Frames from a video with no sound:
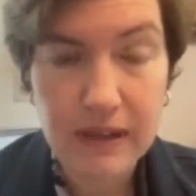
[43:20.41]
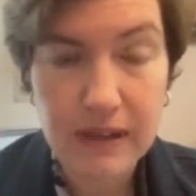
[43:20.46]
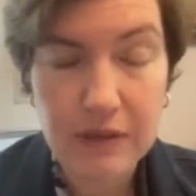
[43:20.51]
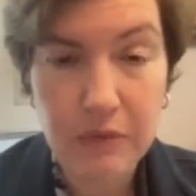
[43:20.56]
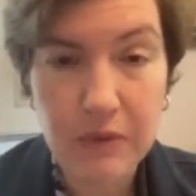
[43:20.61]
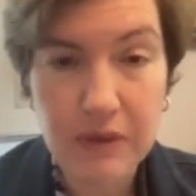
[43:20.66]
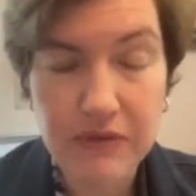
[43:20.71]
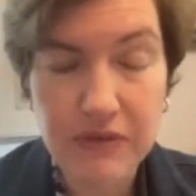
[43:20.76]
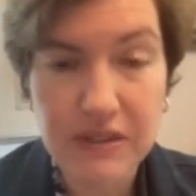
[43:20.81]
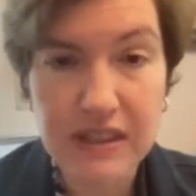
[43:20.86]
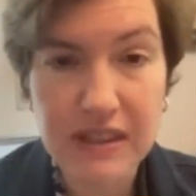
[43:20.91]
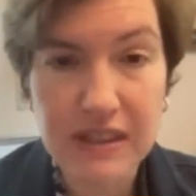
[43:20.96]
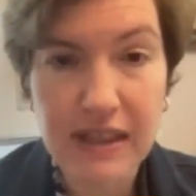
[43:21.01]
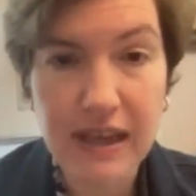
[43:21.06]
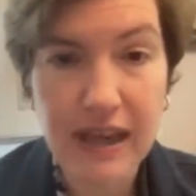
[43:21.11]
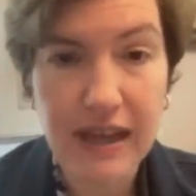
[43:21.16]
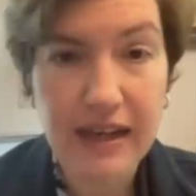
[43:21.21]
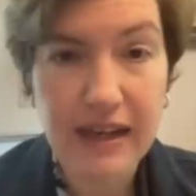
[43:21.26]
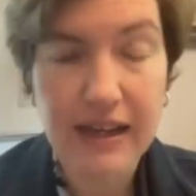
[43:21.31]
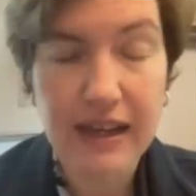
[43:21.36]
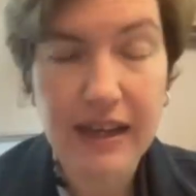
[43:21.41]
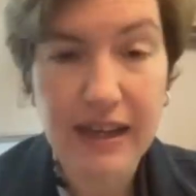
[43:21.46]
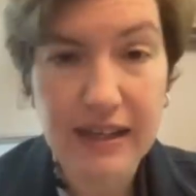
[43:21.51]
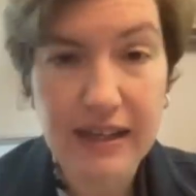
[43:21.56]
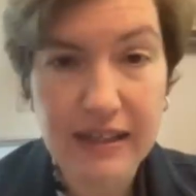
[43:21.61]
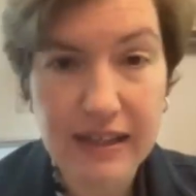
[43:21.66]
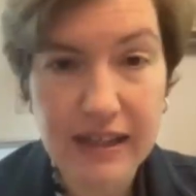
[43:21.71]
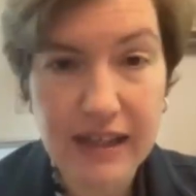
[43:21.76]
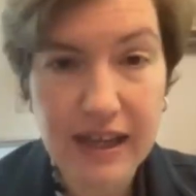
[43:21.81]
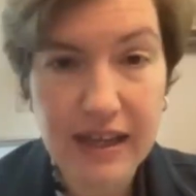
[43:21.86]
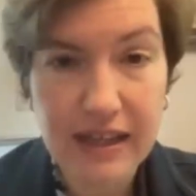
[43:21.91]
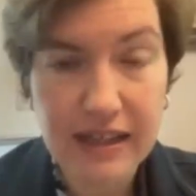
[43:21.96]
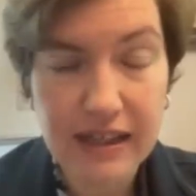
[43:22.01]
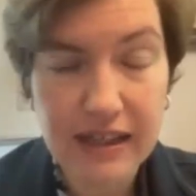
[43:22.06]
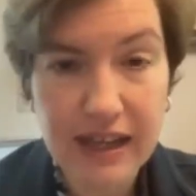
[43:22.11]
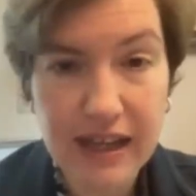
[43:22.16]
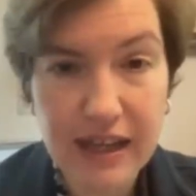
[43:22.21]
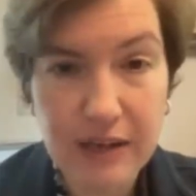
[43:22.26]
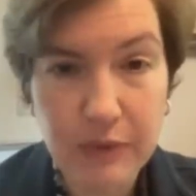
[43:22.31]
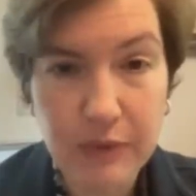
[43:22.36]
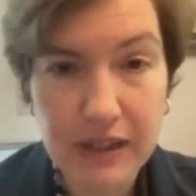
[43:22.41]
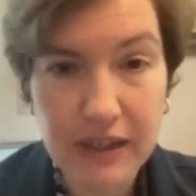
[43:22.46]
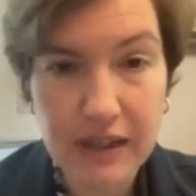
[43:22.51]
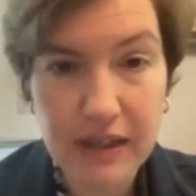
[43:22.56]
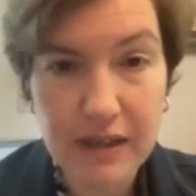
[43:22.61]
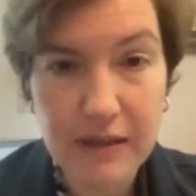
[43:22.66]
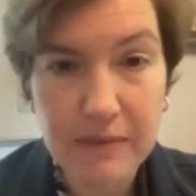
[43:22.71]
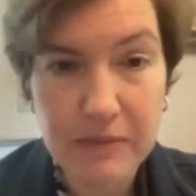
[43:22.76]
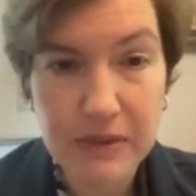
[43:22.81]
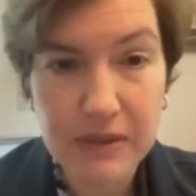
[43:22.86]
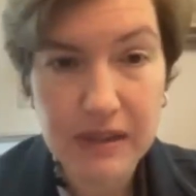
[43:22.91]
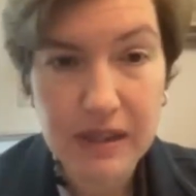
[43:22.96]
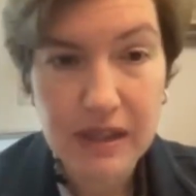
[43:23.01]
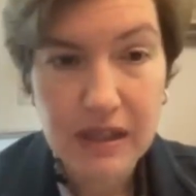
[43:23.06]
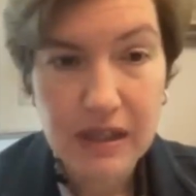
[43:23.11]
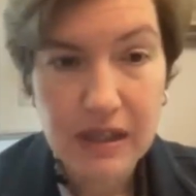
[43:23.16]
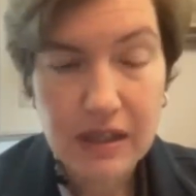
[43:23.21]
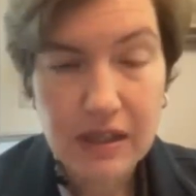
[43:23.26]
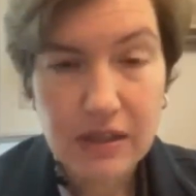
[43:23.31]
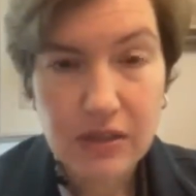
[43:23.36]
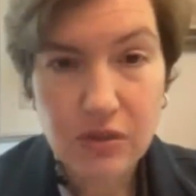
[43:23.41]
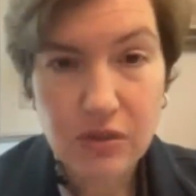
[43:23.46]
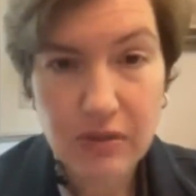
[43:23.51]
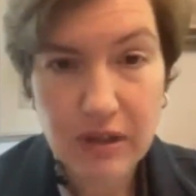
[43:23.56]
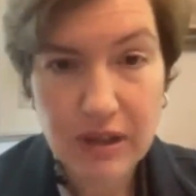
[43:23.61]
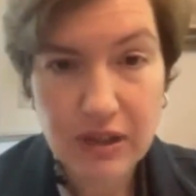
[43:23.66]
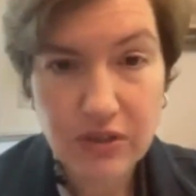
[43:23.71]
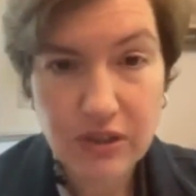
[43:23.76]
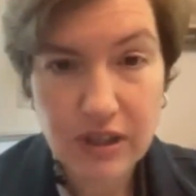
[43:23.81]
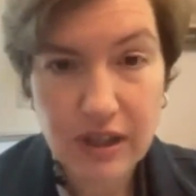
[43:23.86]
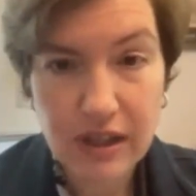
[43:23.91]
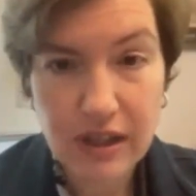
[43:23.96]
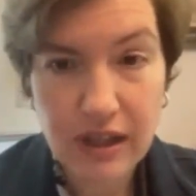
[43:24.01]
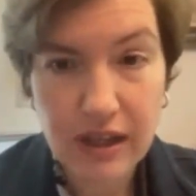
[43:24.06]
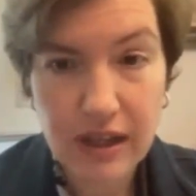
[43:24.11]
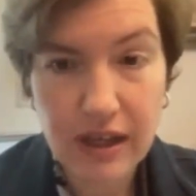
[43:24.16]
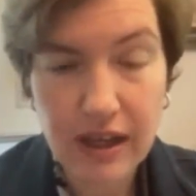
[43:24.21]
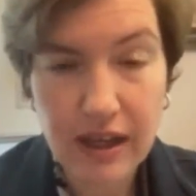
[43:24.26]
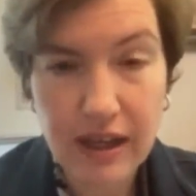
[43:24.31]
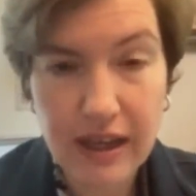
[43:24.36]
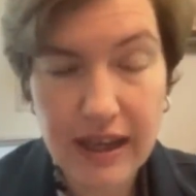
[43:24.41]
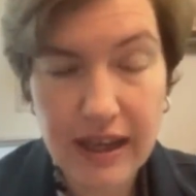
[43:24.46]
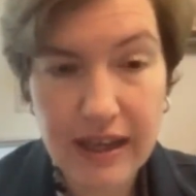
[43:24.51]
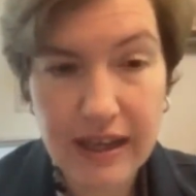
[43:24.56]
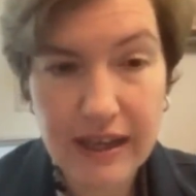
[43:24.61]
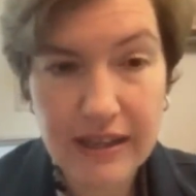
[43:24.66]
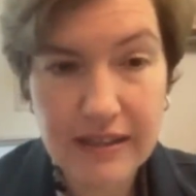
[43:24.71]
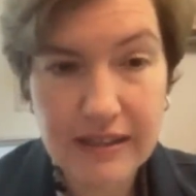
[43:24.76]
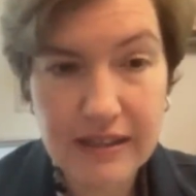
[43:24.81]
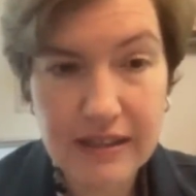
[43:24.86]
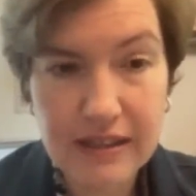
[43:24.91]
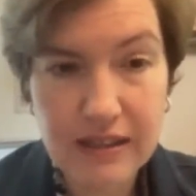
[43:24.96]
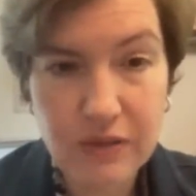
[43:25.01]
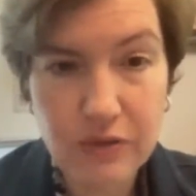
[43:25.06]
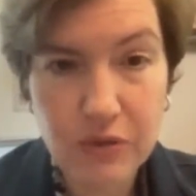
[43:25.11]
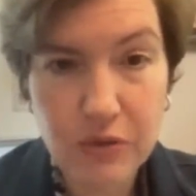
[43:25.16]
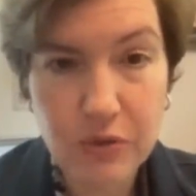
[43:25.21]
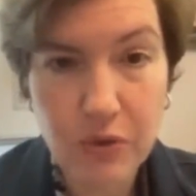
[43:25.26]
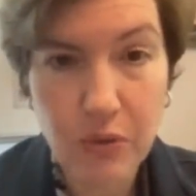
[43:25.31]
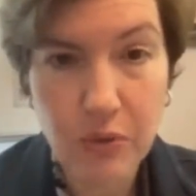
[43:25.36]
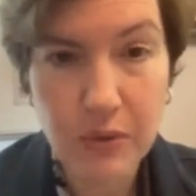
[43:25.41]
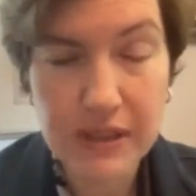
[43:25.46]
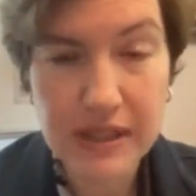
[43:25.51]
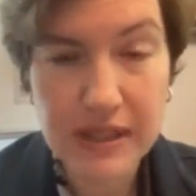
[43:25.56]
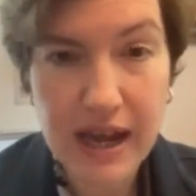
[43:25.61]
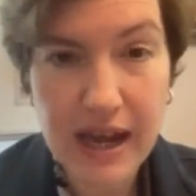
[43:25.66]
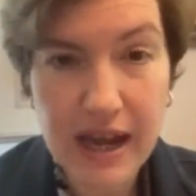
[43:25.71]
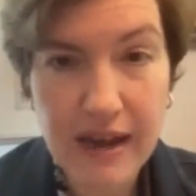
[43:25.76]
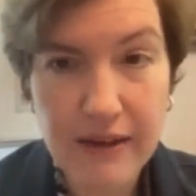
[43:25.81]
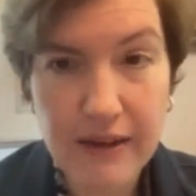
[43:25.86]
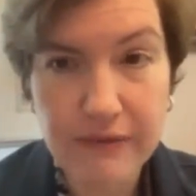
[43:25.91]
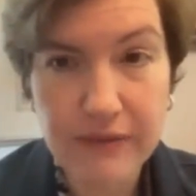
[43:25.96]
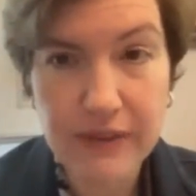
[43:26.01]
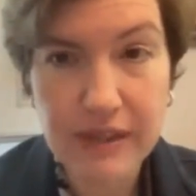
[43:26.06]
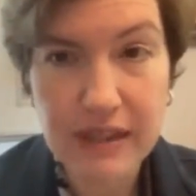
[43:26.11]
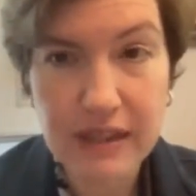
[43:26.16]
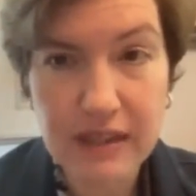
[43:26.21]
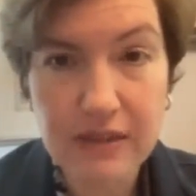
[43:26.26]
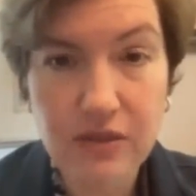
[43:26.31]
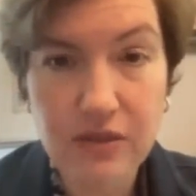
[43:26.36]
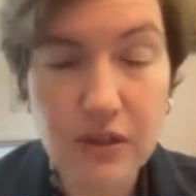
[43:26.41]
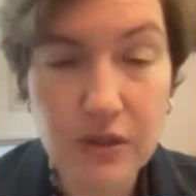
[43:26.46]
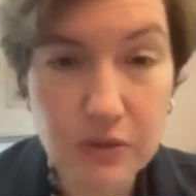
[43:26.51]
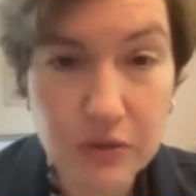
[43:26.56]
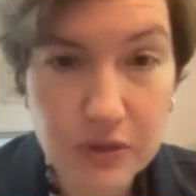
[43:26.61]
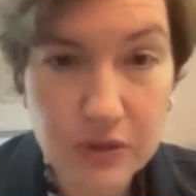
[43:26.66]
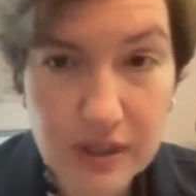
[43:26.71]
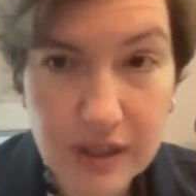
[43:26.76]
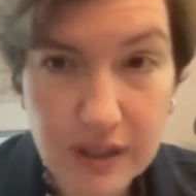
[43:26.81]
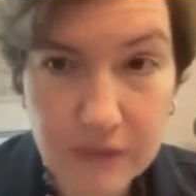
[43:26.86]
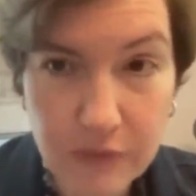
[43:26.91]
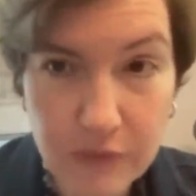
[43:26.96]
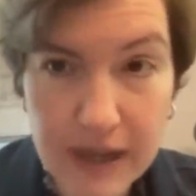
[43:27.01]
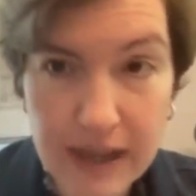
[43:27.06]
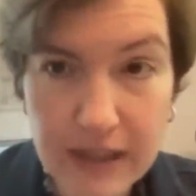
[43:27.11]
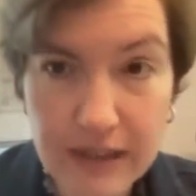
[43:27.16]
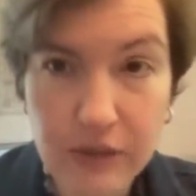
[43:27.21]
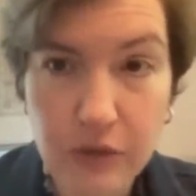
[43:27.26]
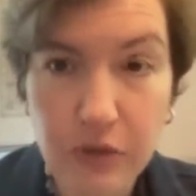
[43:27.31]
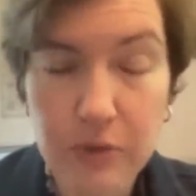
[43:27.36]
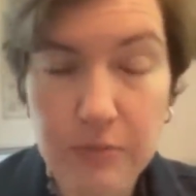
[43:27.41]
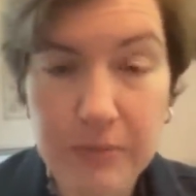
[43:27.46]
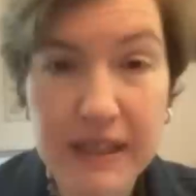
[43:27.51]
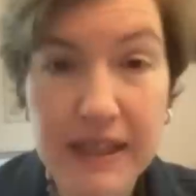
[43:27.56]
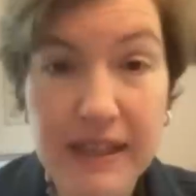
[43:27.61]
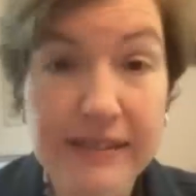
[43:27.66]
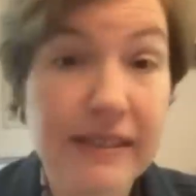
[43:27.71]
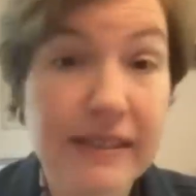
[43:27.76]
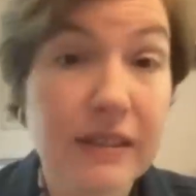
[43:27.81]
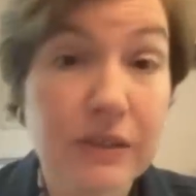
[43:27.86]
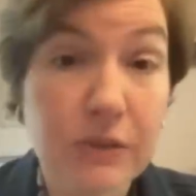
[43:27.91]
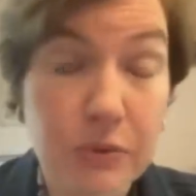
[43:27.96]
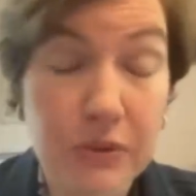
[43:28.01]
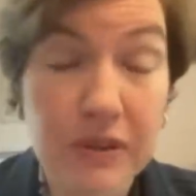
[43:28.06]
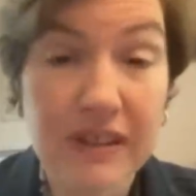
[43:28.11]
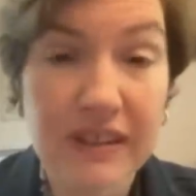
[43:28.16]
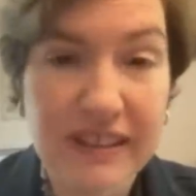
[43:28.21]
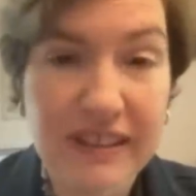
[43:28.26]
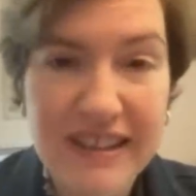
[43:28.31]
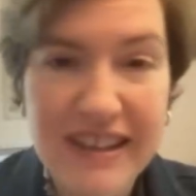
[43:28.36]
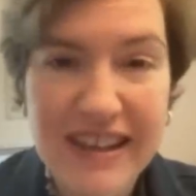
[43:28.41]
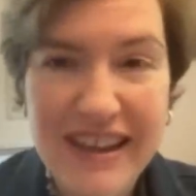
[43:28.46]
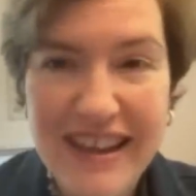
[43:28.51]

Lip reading: And we've seen that again and again and again when it comes to Russia. And, you know, you always have the excuse of, well, it could be escalatory.